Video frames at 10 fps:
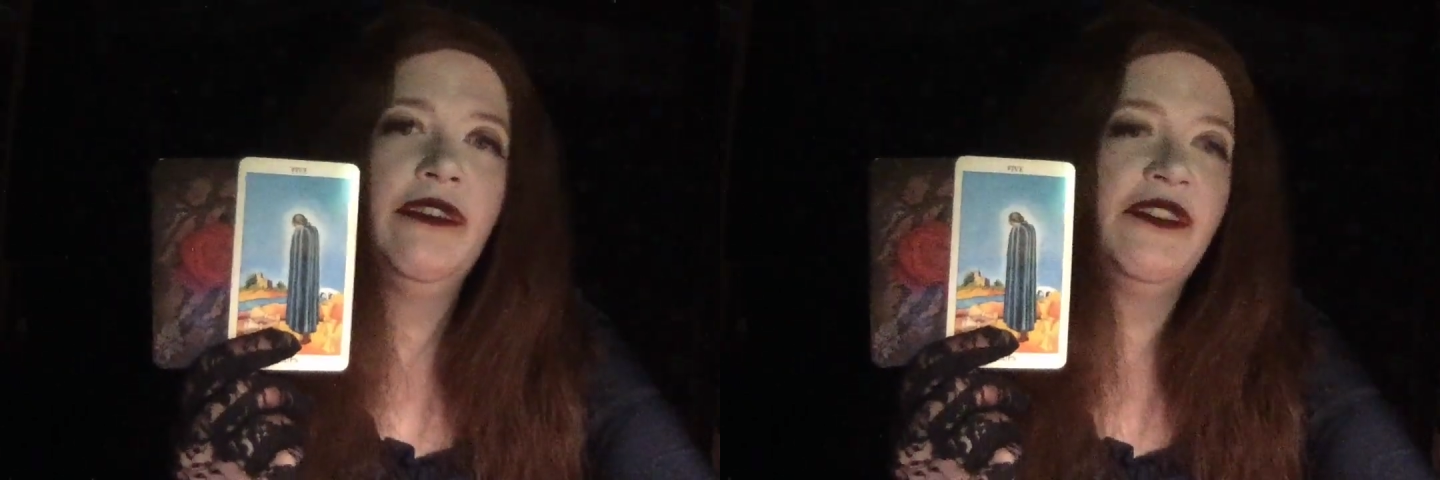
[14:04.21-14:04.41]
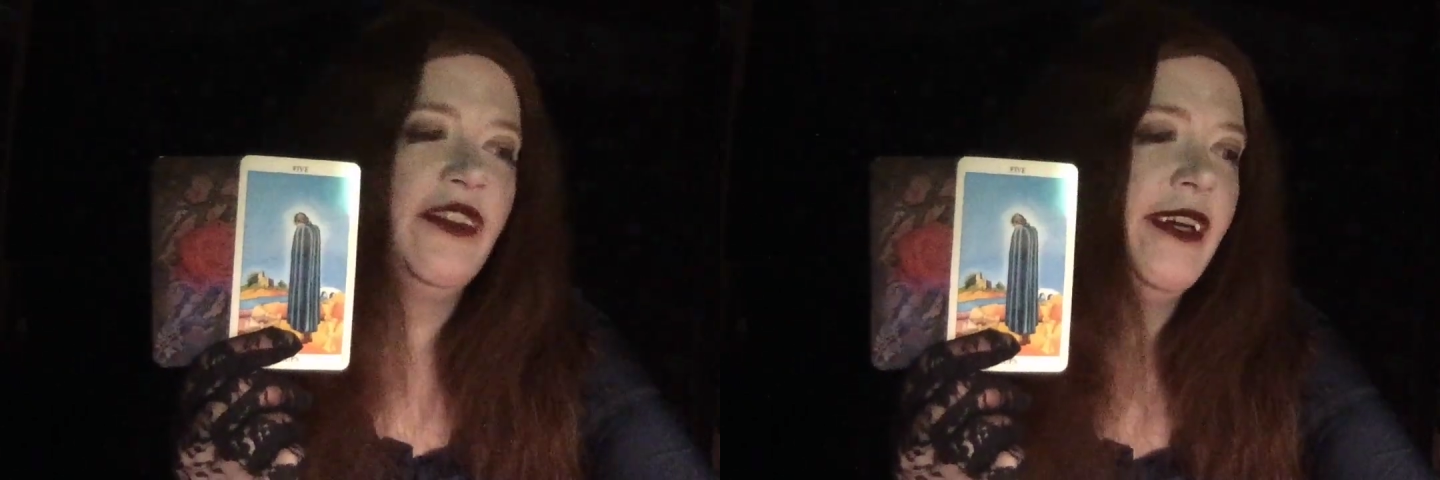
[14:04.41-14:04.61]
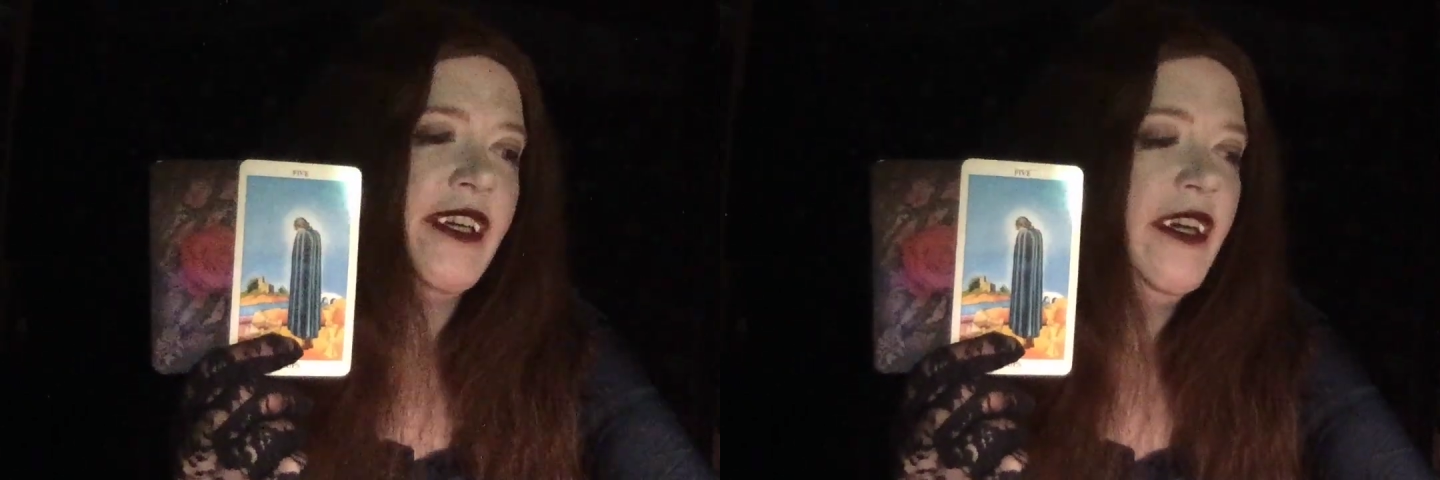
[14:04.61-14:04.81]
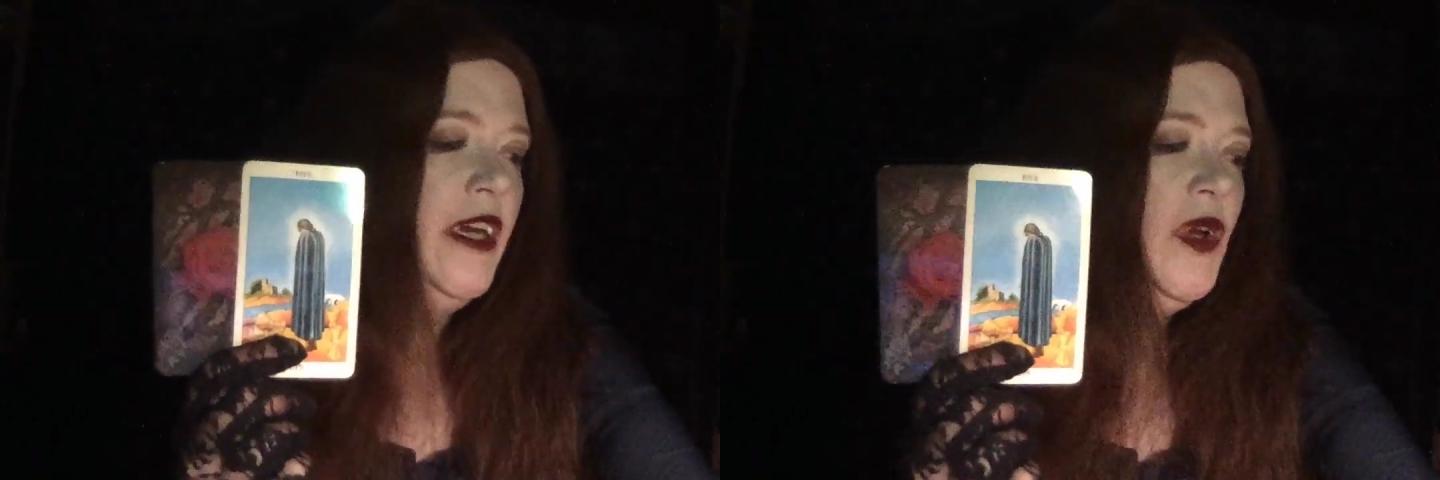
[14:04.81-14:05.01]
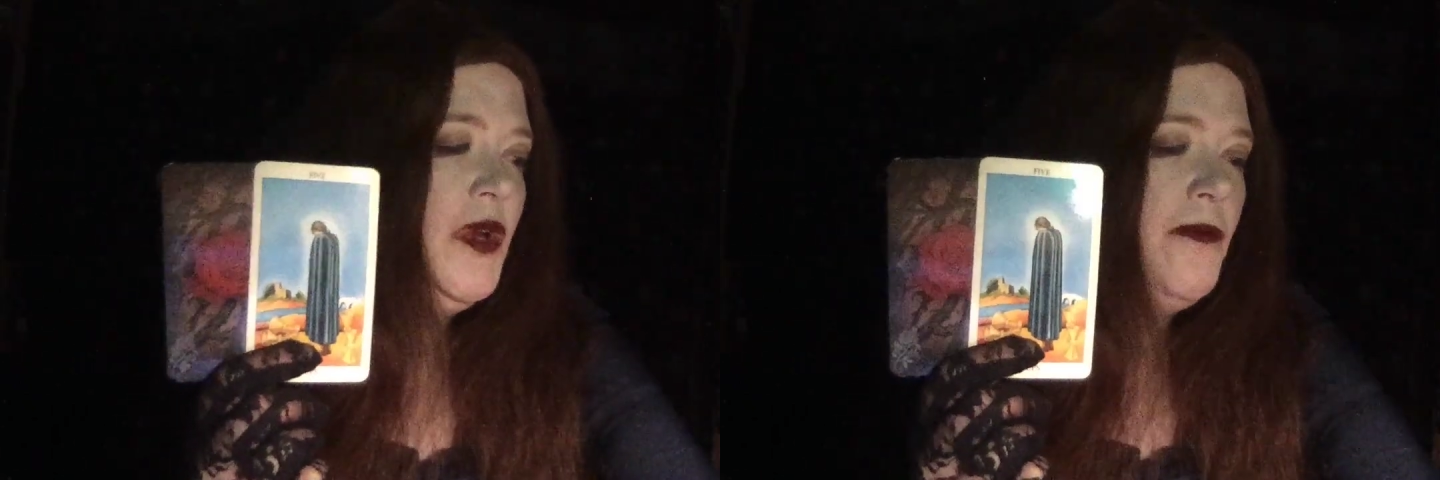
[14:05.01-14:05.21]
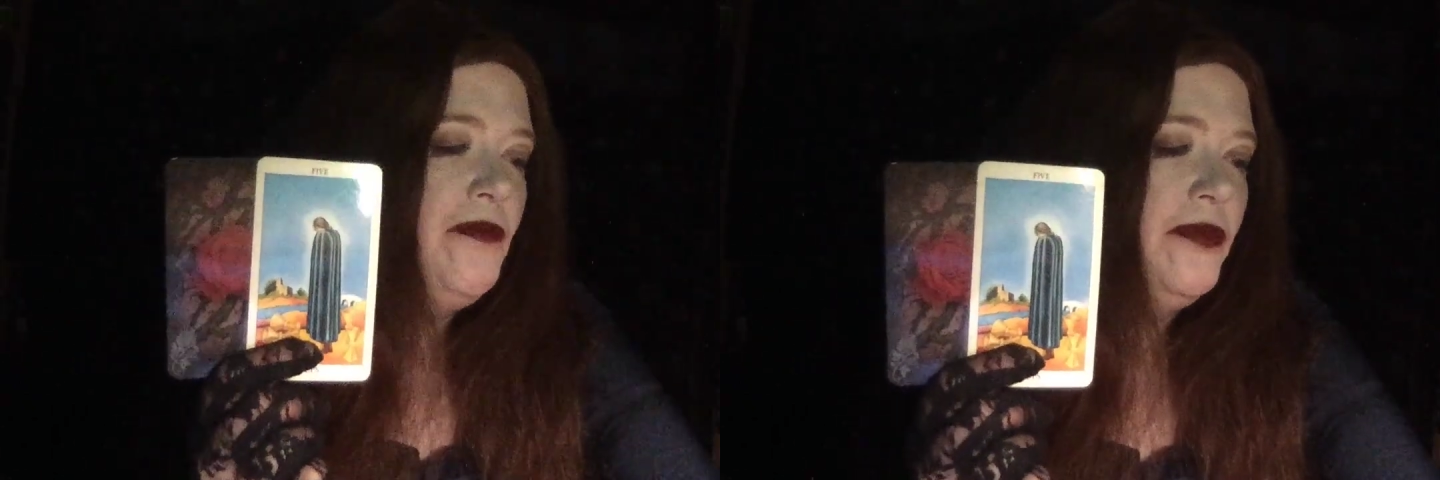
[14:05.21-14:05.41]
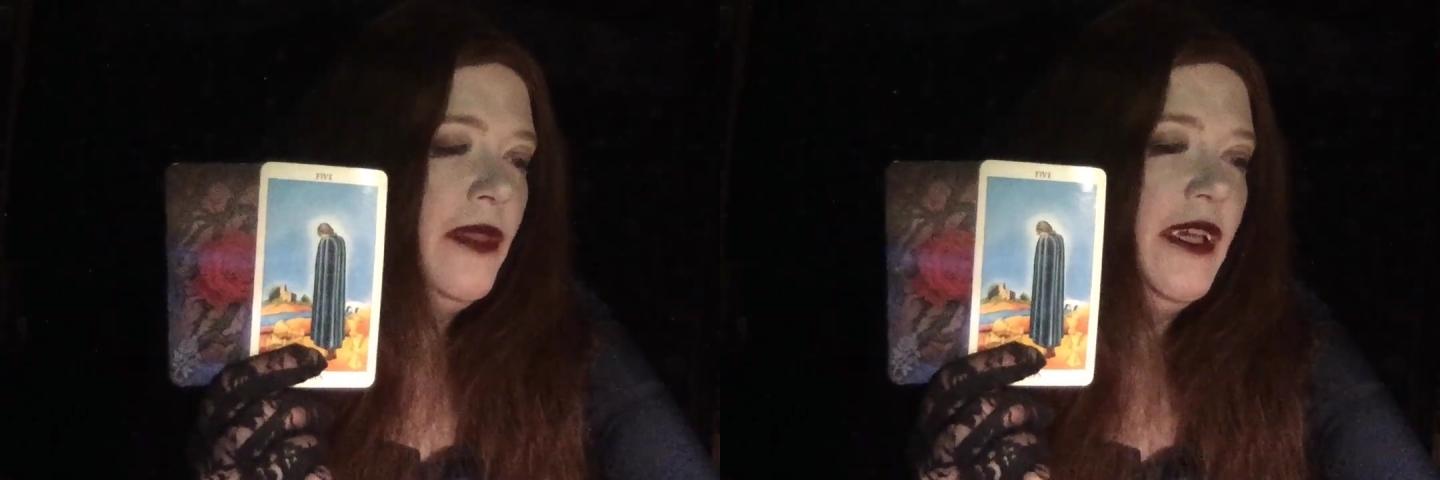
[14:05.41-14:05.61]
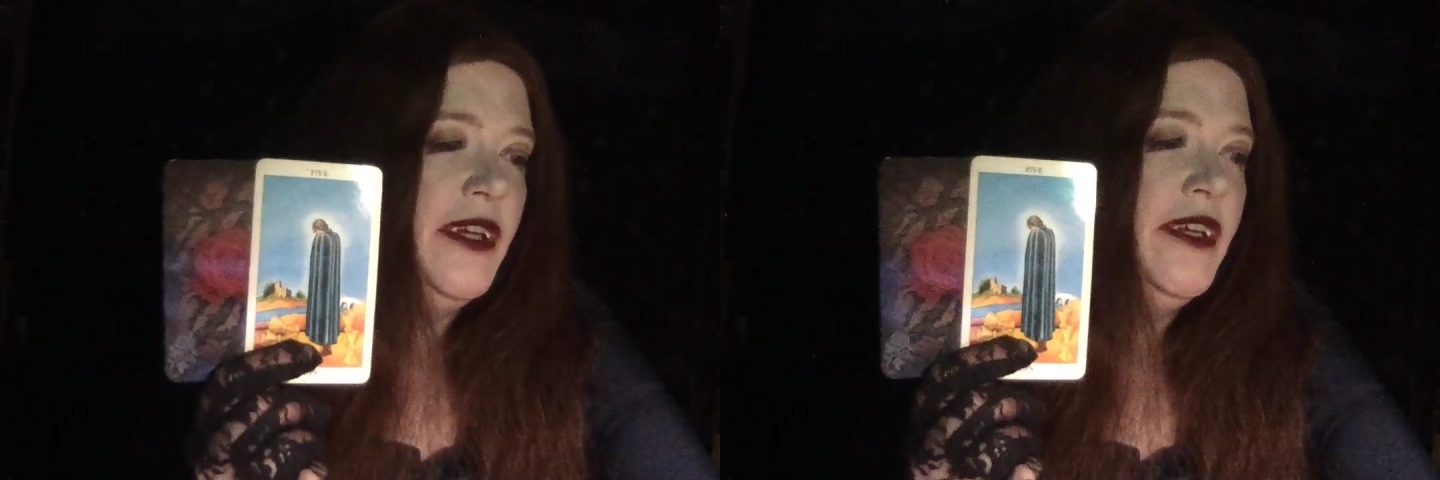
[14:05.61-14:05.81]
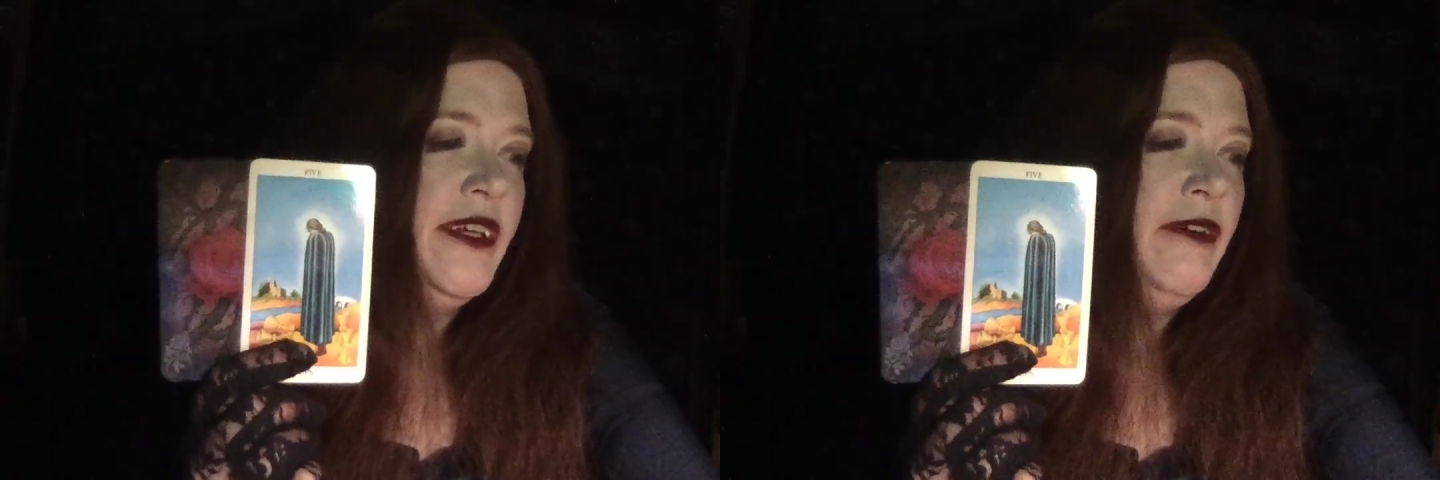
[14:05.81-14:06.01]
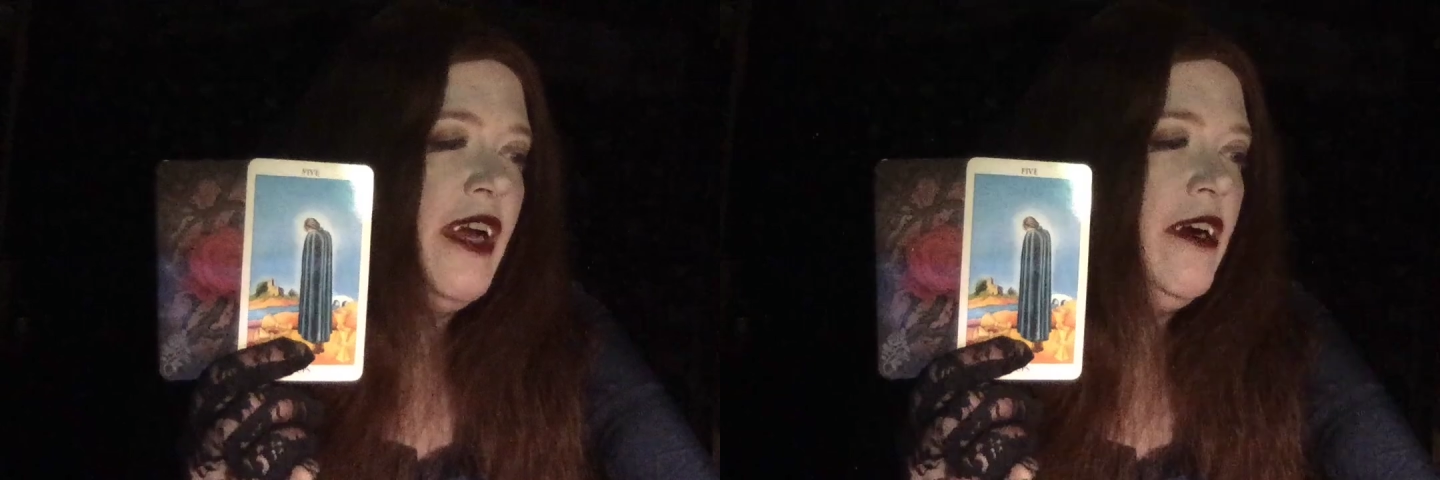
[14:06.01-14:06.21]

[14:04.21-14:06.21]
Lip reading: it's like, you know,